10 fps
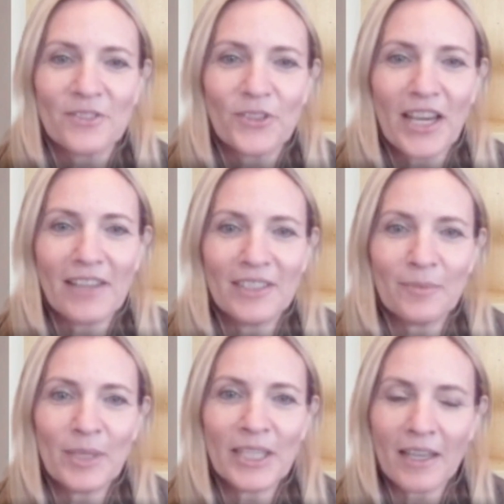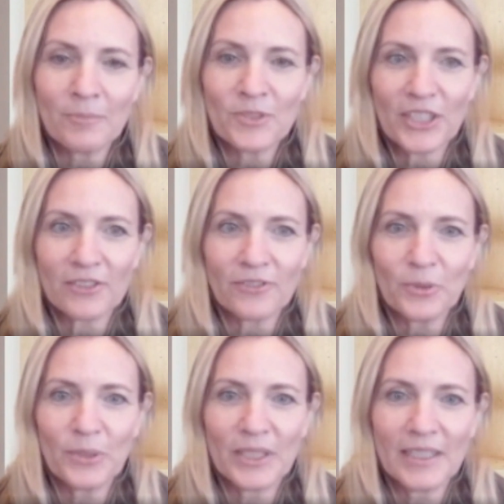for having me. I'm Jennifer
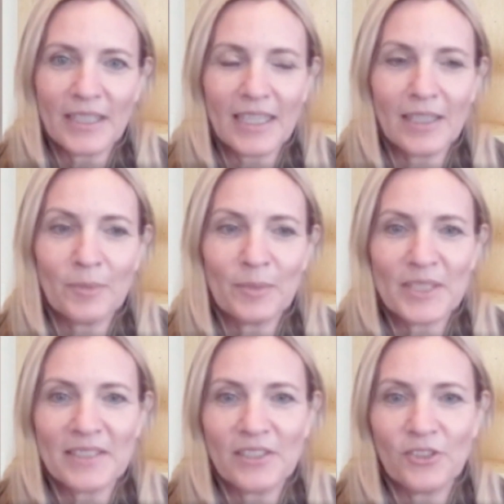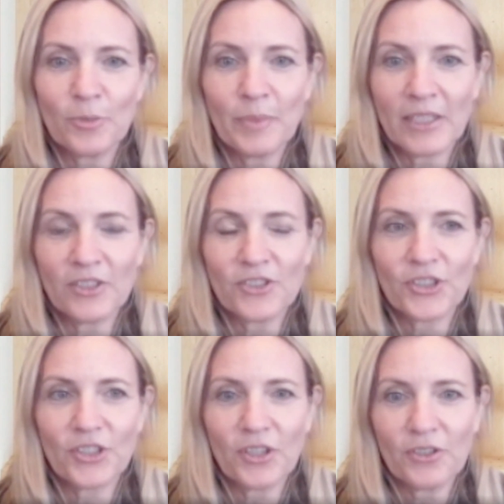Whittingham. I'm a senior
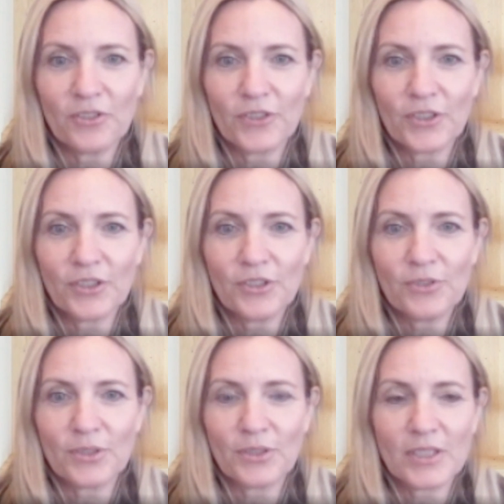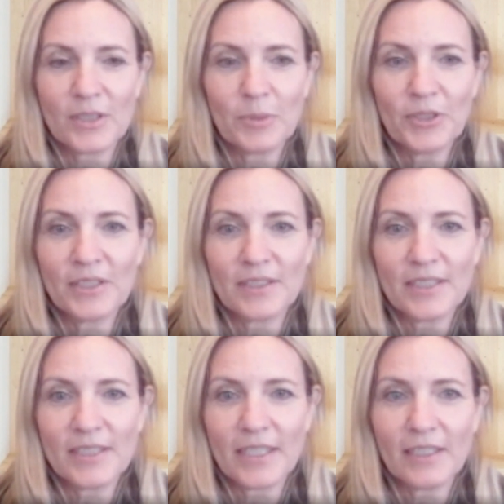manager over user experience
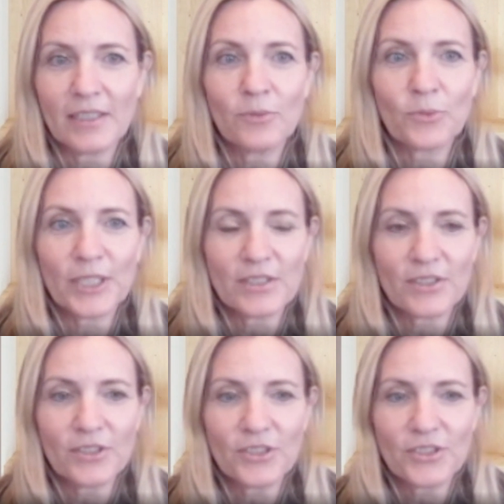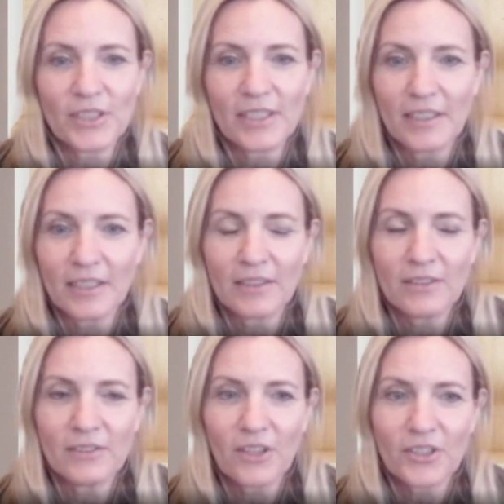design and research,
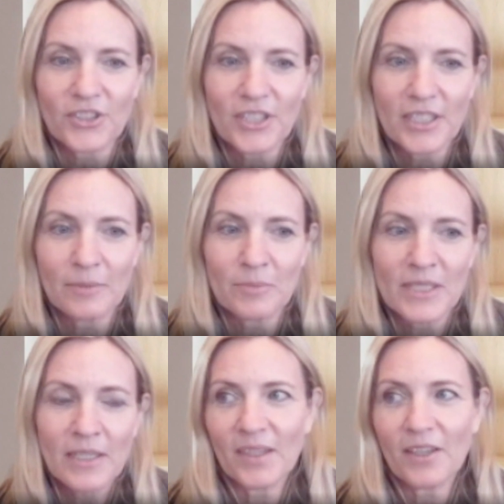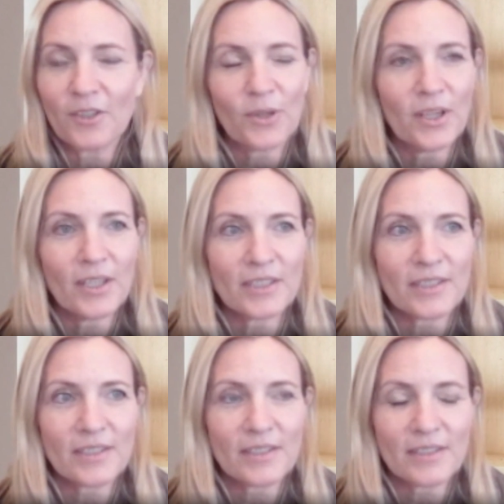leading large teams
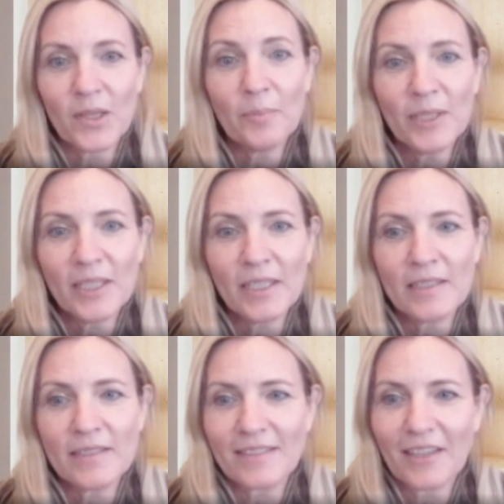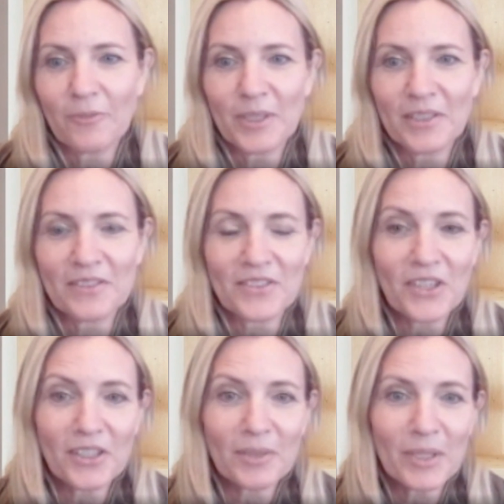across companies. I've been in
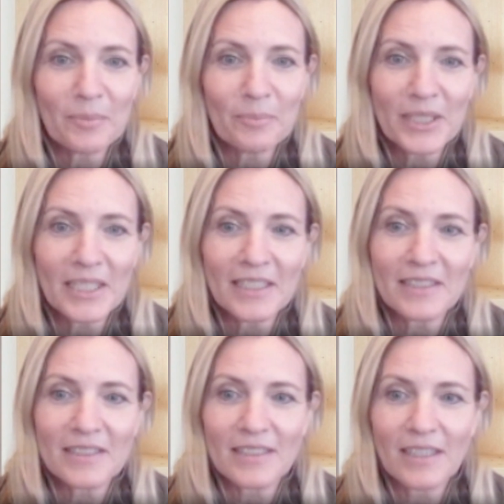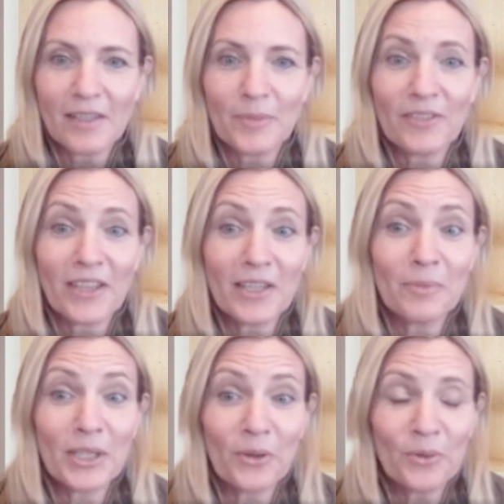startup companies. I've had
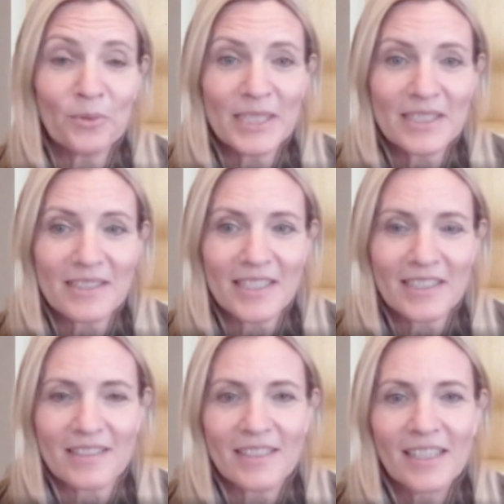my own business.